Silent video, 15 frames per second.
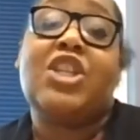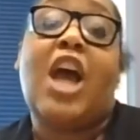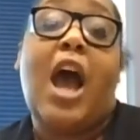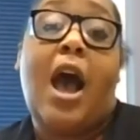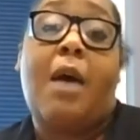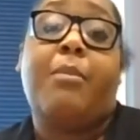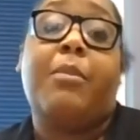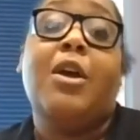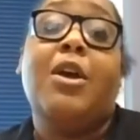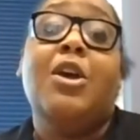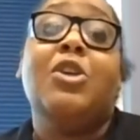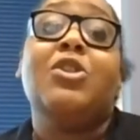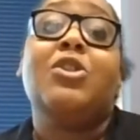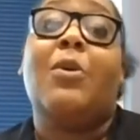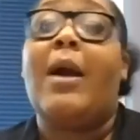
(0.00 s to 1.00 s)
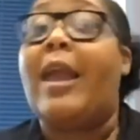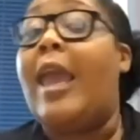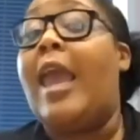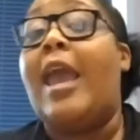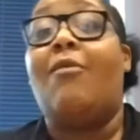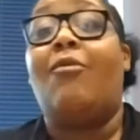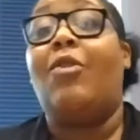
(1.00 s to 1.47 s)
shop, so I
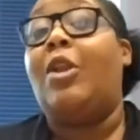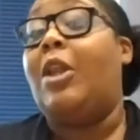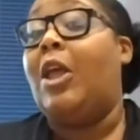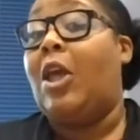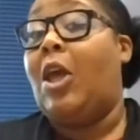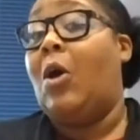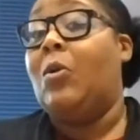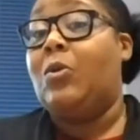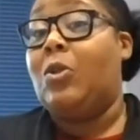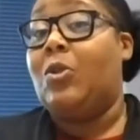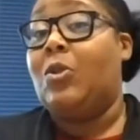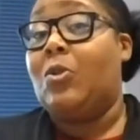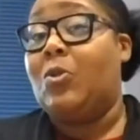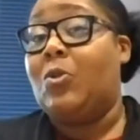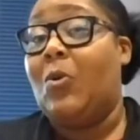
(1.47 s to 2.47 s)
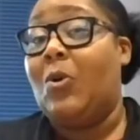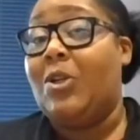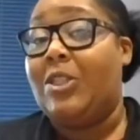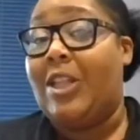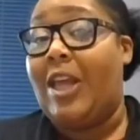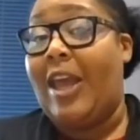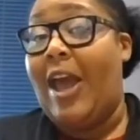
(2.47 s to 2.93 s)
can't really go to the
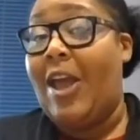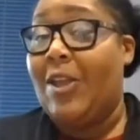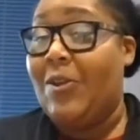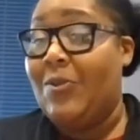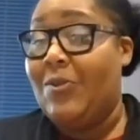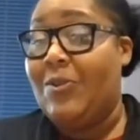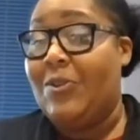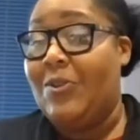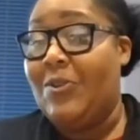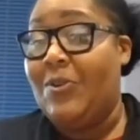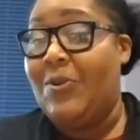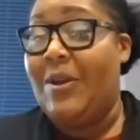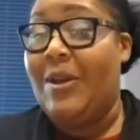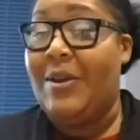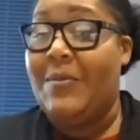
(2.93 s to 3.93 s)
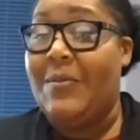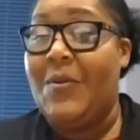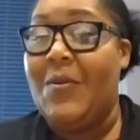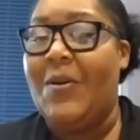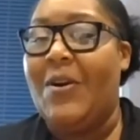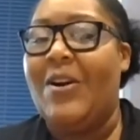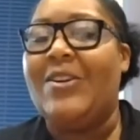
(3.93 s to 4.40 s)
stores like I used to
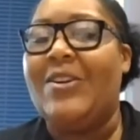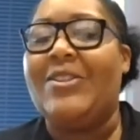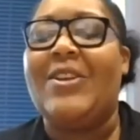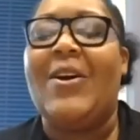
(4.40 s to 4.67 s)
anymore.